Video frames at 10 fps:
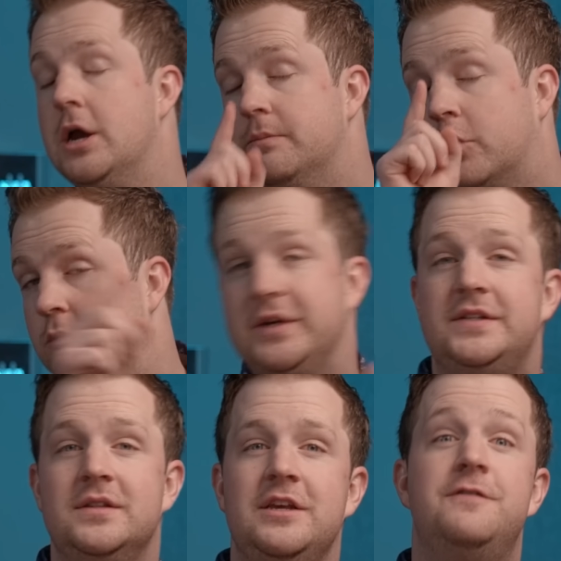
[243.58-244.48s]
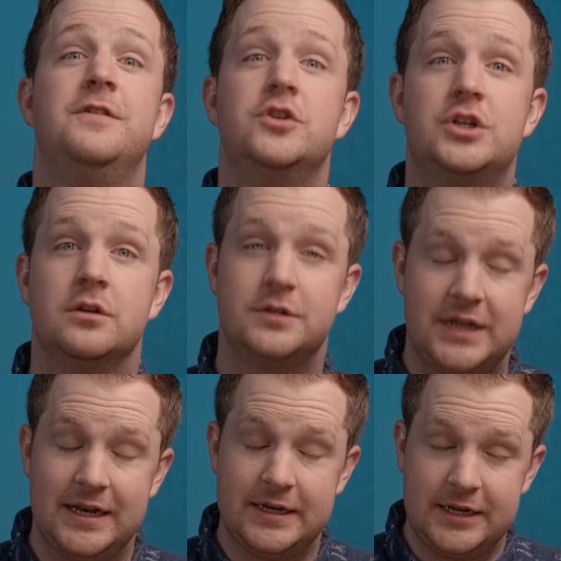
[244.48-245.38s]
More recently, Phil Schiller
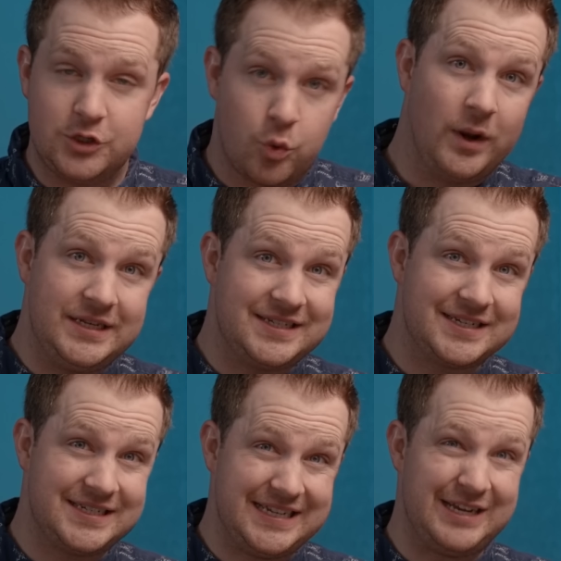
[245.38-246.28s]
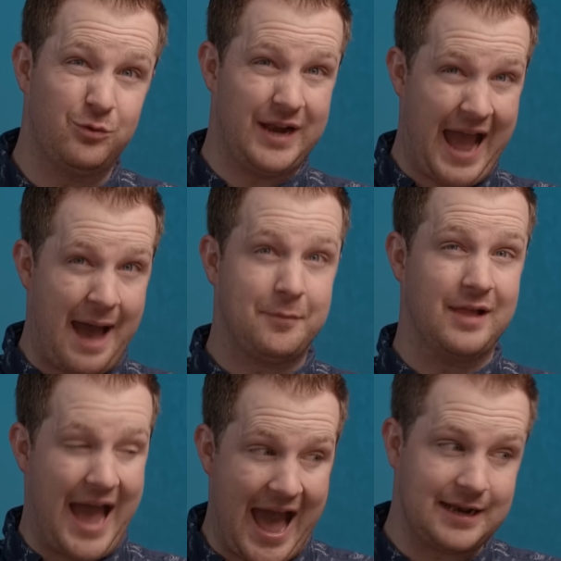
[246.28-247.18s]
stated in 2016 when
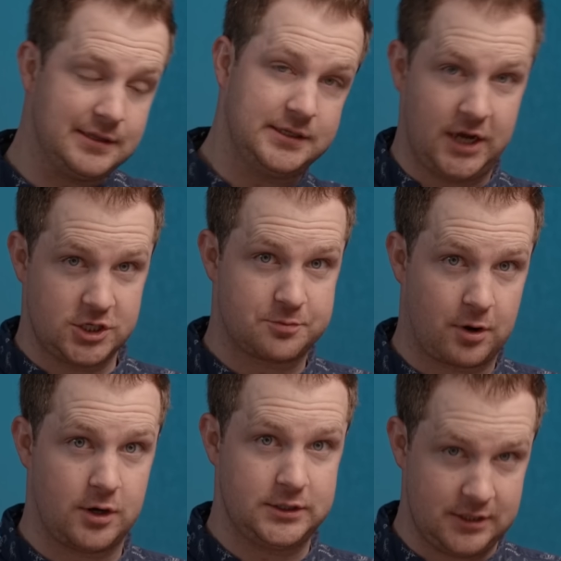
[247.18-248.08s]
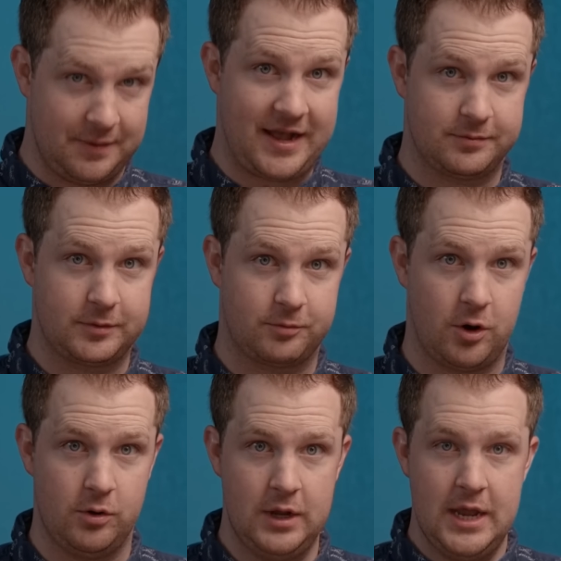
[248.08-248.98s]
Apple added the touch bar to the MacBook Pro